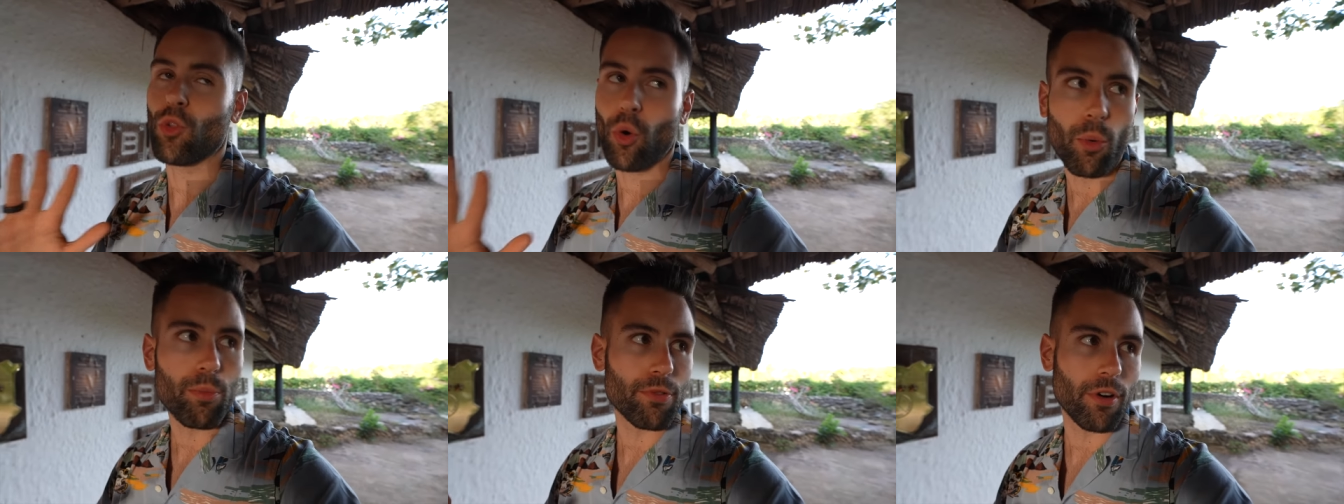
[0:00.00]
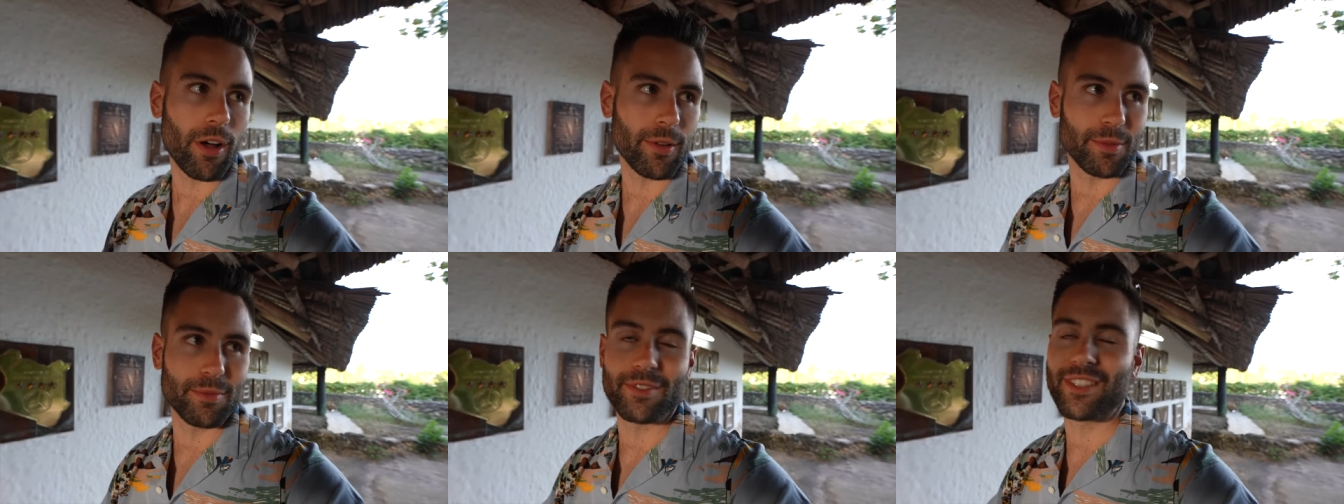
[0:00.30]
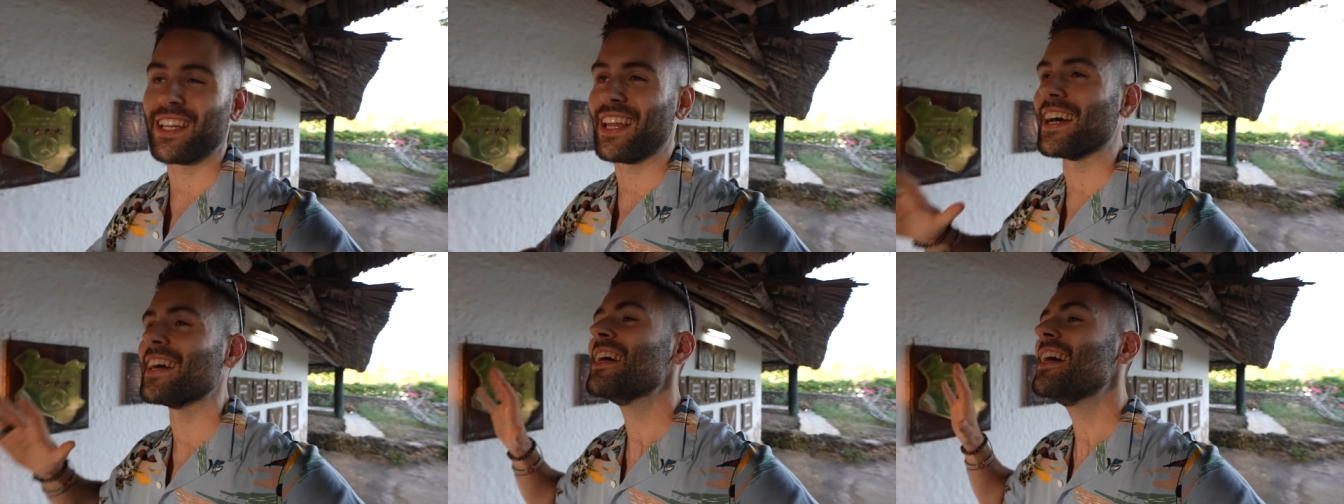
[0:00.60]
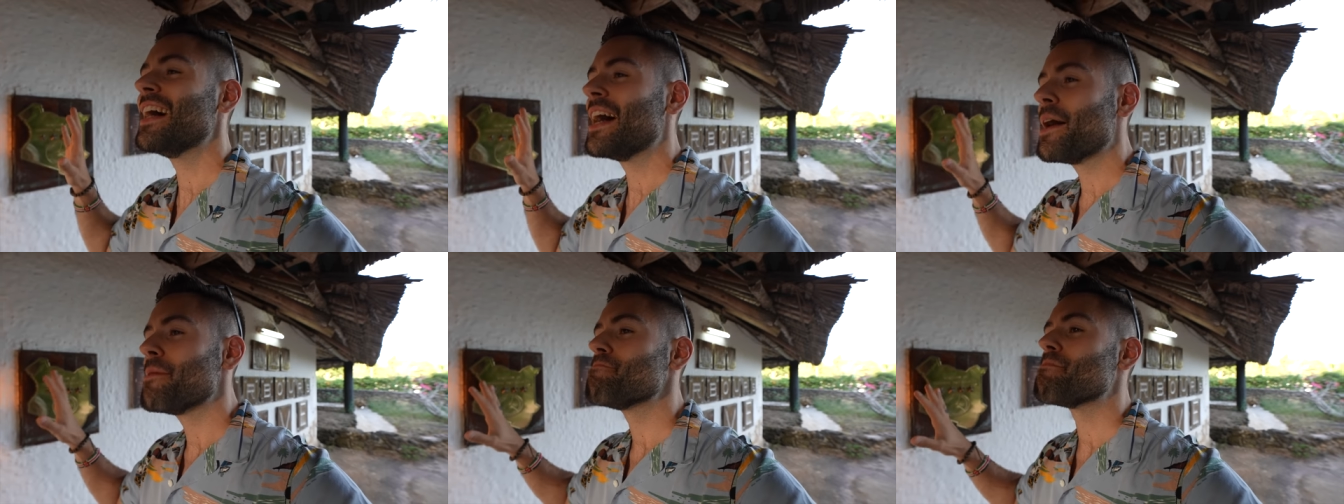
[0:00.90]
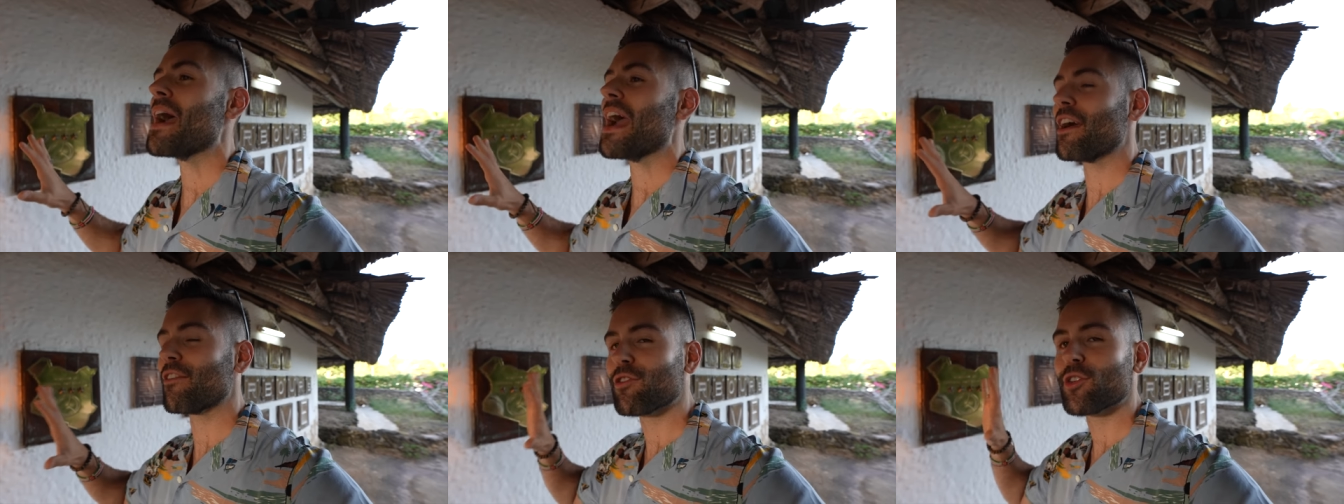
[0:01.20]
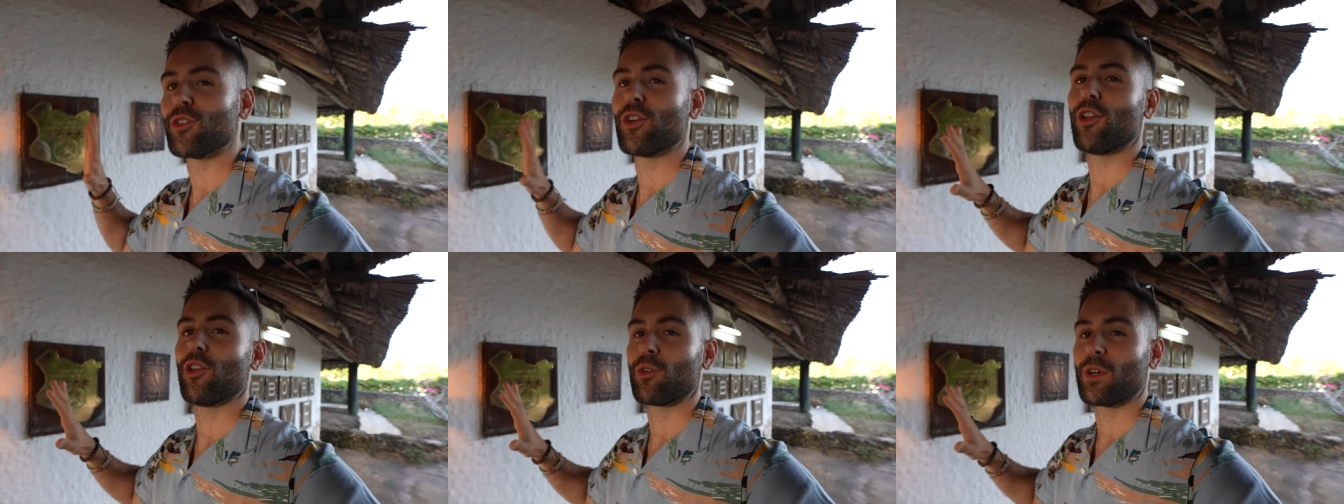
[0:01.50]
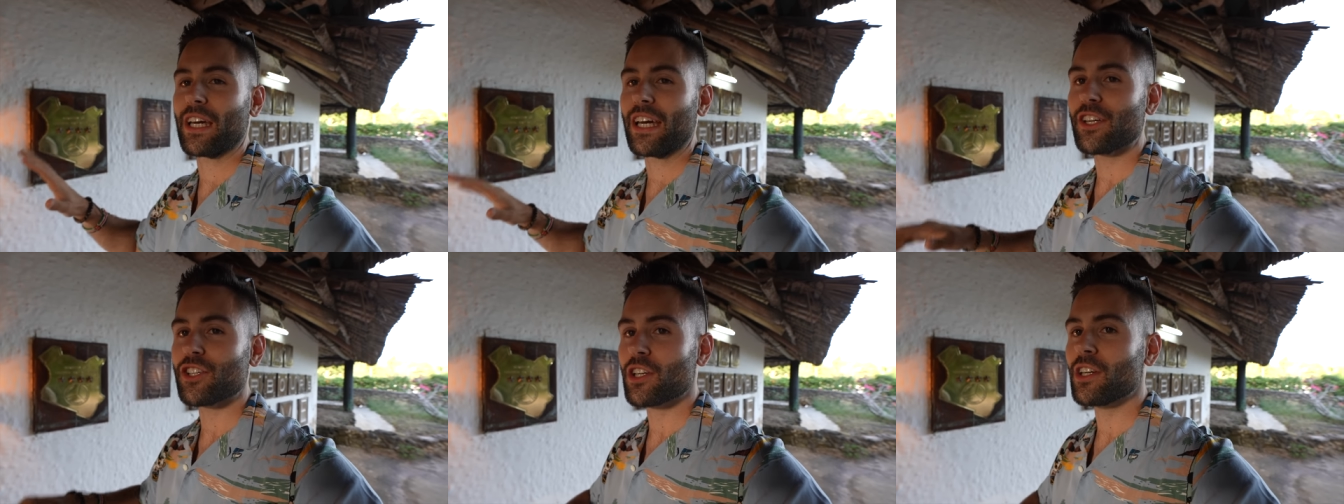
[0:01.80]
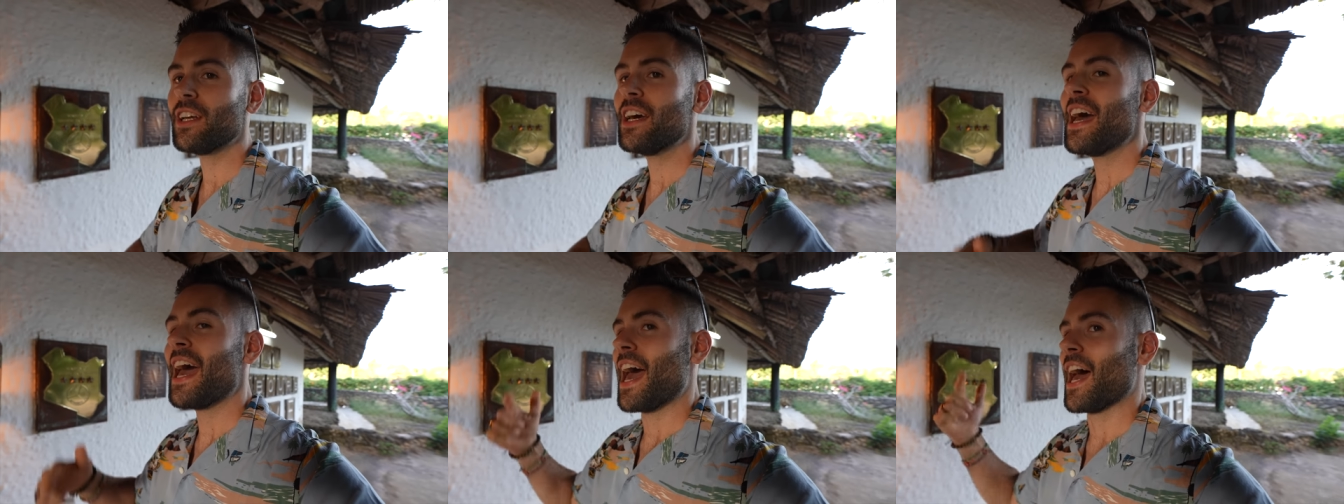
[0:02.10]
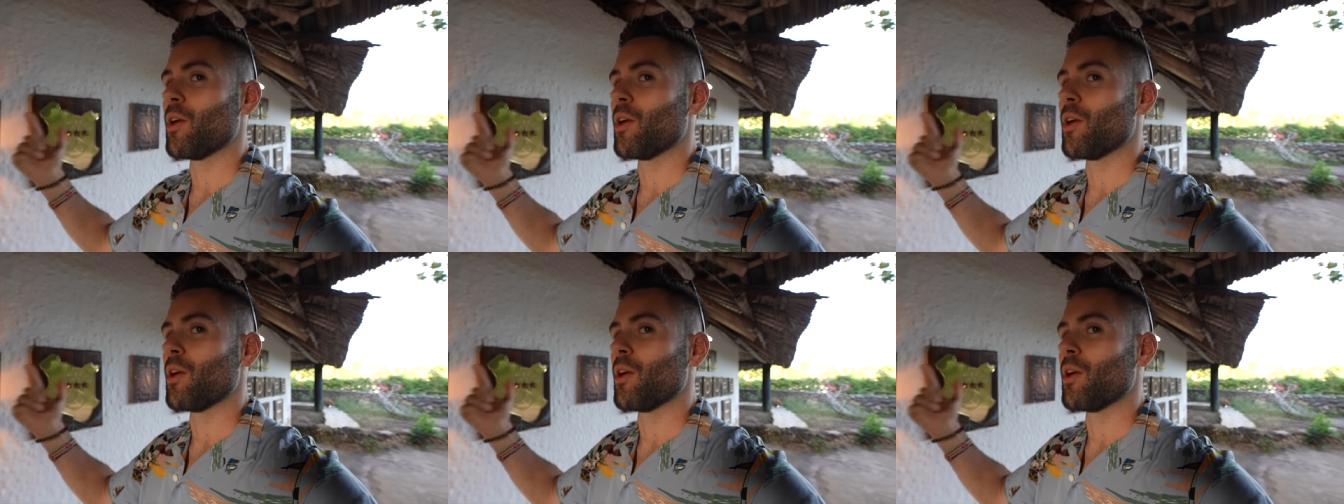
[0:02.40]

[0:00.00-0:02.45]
no problem to like pay for the location.